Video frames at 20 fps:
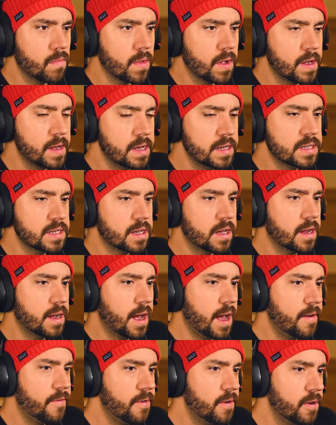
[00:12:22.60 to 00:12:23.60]
He's a good
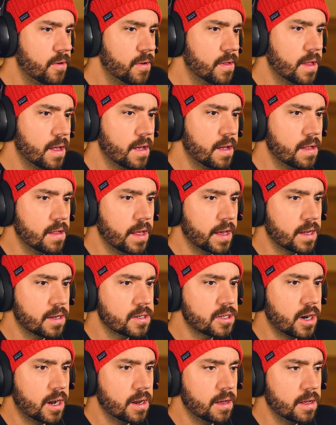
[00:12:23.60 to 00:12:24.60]
guy for doing that, like
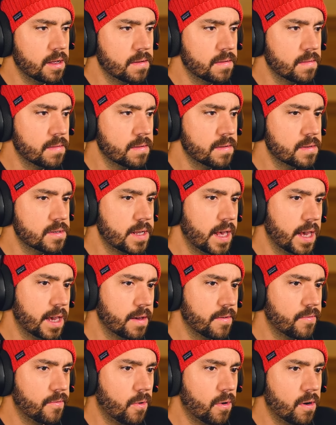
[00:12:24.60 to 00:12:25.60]
trying to take
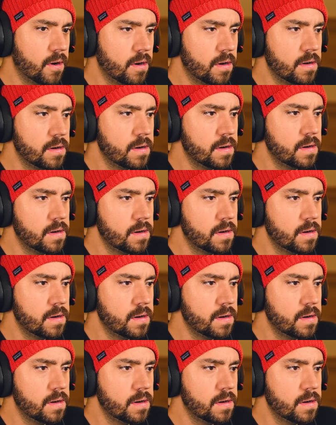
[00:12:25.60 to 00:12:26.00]
it for her.